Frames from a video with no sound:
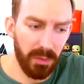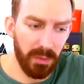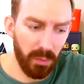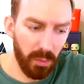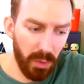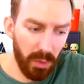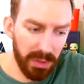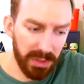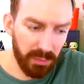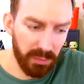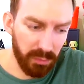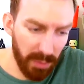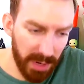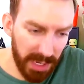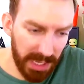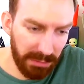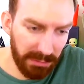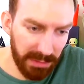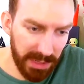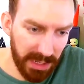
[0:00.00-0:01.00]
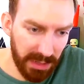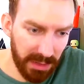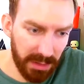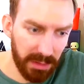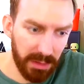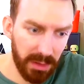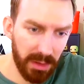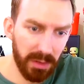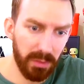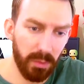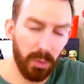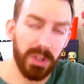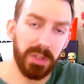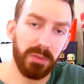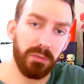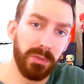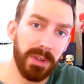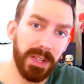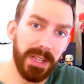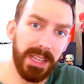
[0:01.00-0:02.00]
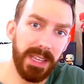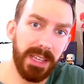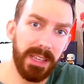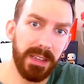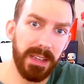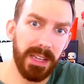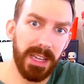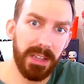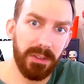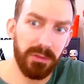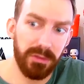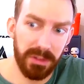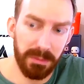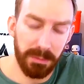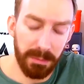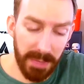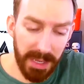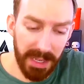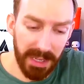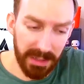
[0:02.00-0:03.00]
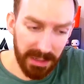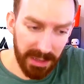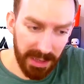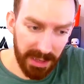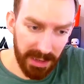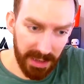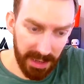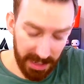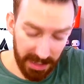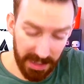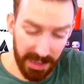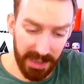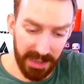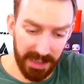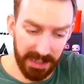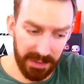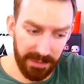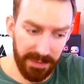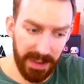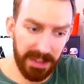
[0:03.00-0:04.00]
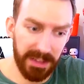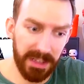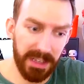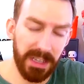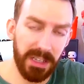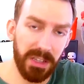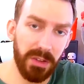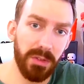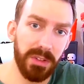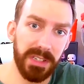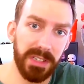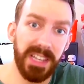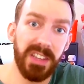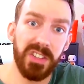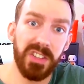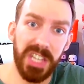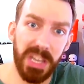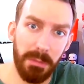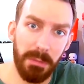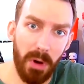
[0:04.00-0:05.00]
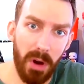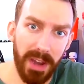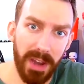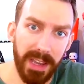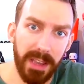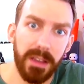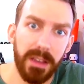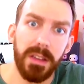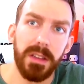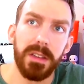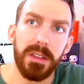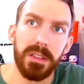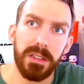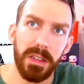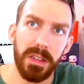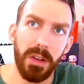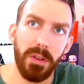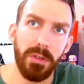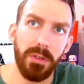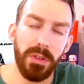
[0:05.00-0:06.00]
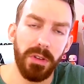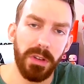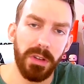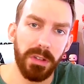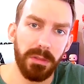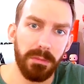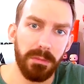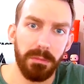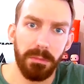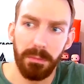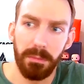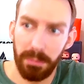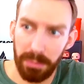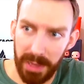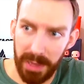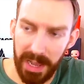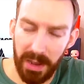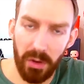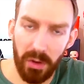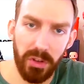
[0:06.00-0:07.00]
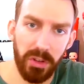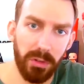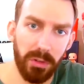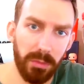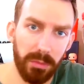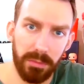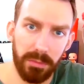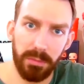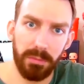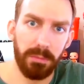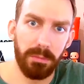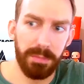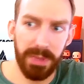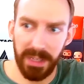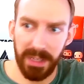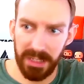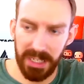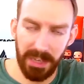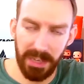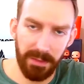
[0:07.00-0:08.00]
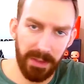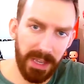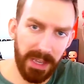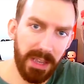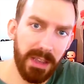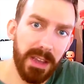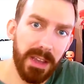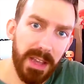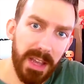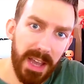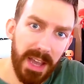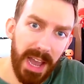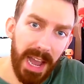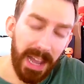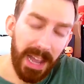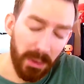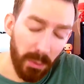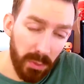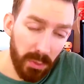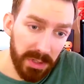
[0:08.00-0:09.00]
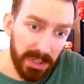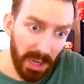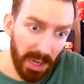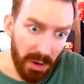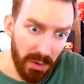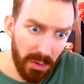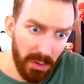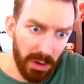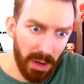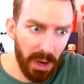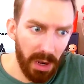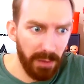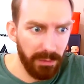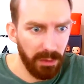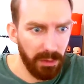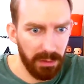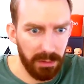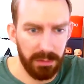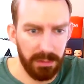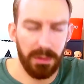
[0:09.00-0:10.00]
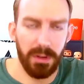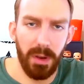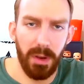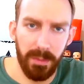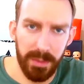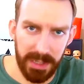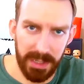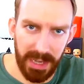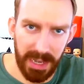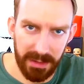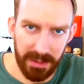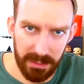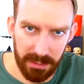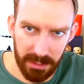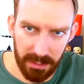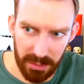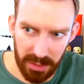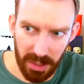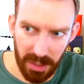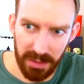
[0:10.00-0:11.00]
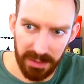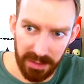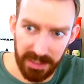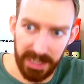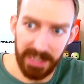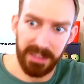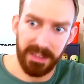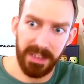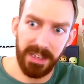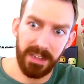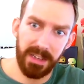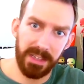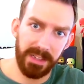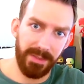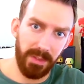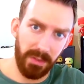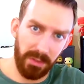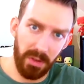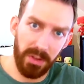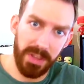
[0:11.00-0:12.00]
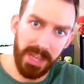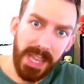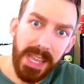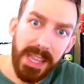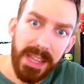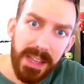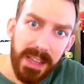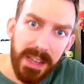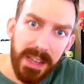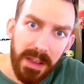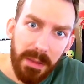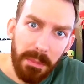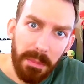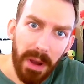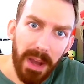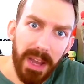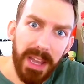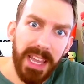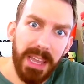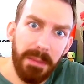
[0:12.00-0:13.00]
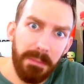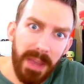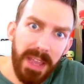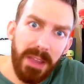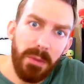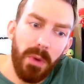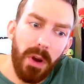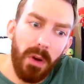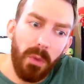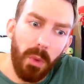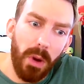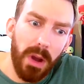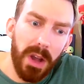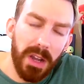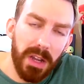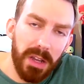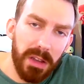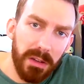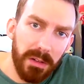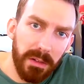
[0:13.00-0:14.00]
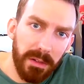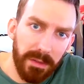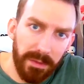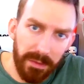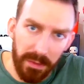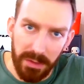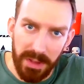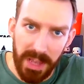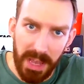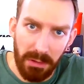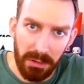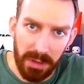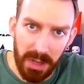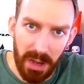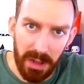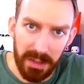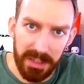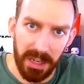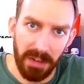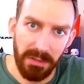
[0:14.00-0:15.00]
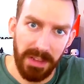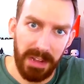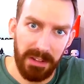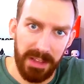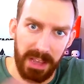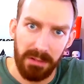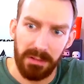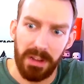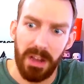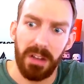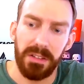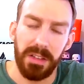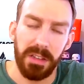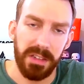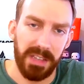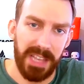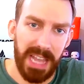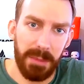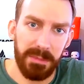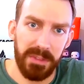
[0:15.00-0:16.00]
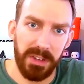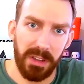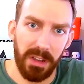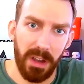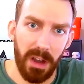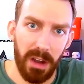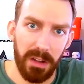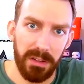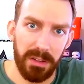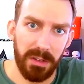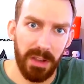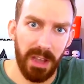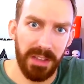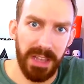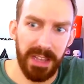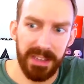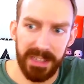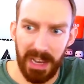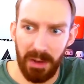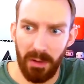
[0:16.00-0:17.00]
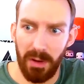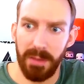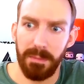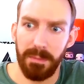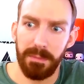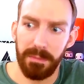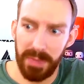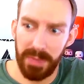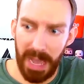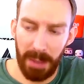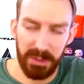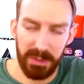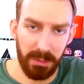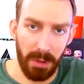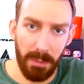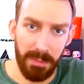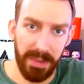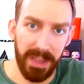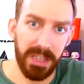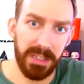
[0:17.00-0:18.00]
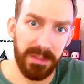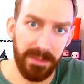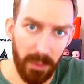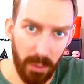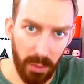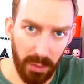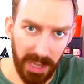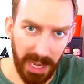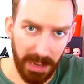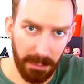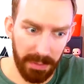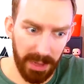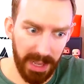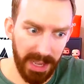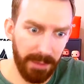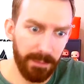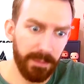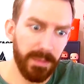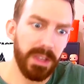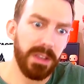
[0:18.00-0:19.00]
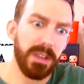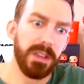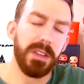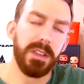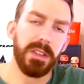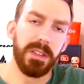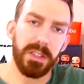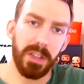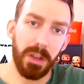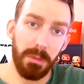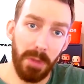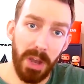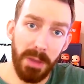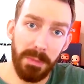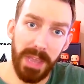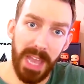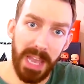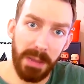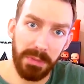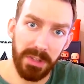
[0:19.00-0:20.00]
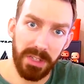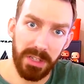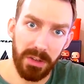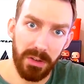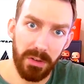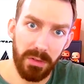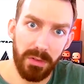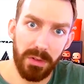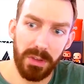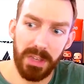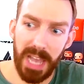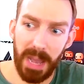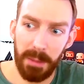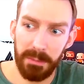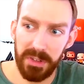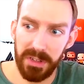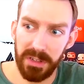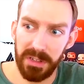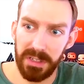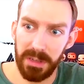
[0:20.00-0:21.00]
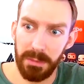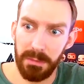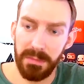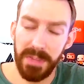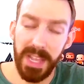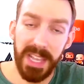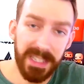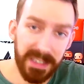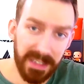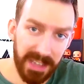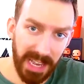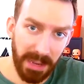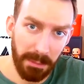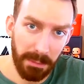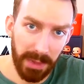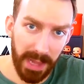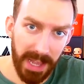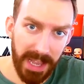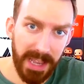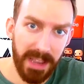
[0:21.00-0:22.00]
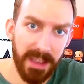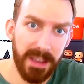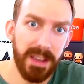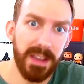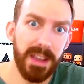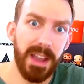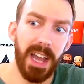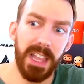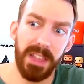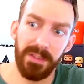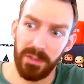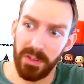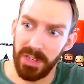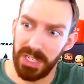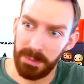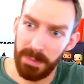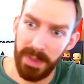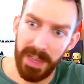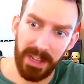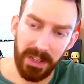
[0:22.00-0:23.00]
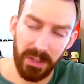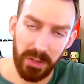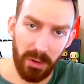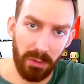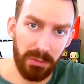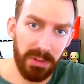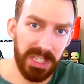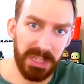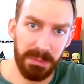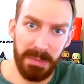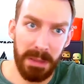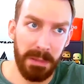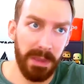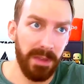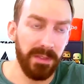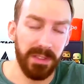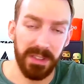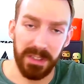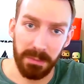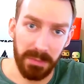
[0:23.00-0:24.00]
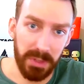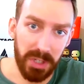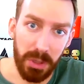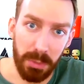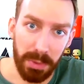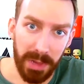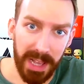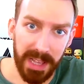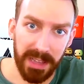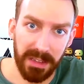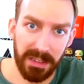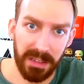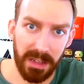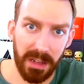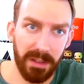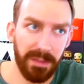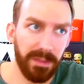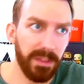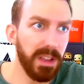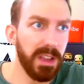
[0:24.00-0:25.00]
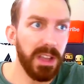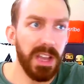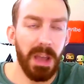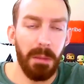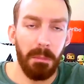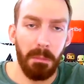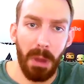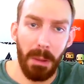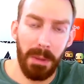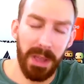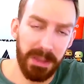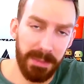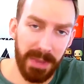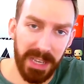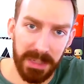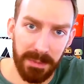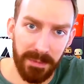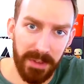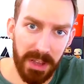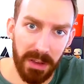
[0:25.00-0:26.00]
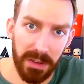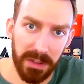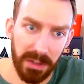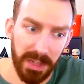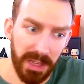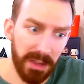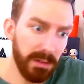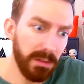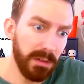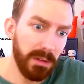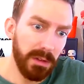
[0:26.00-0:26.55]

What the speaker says: what's really, really good, what's really interested me in it, is the fact that it uses HDMI, so you can play it on your big TV. And also, I've not obviously had a chance to test it because I've not got it, but it may well work through the Elgato. Now, the Elgato is a capture card, and that's how I capture my PS4 gameplay. So I might be able to capture some NES gameplay, and I've got a spare controller, so maybe even some two-player stuff. Might be able to make some videos on it.